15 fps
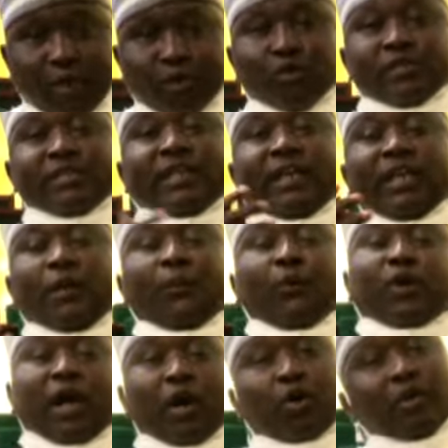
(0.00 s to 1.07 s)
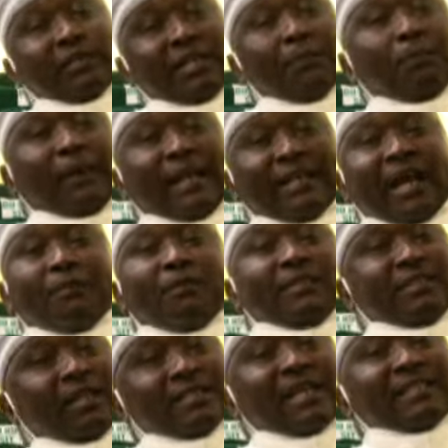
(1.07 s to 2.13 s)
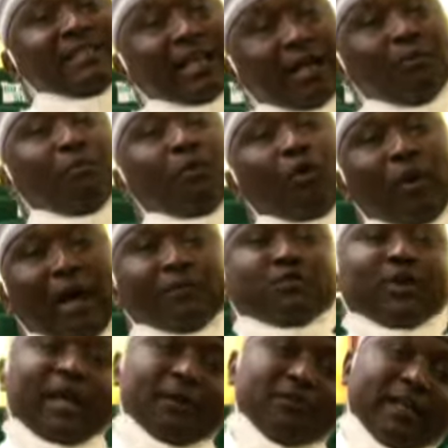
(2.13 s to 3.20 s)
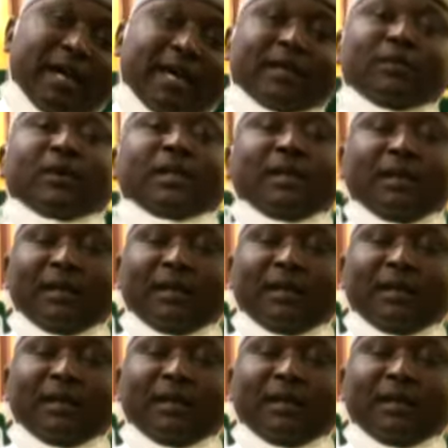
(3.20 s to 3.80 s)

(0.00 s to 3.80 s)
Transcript: to see if you can contemplate having just a second more wife to help the other one.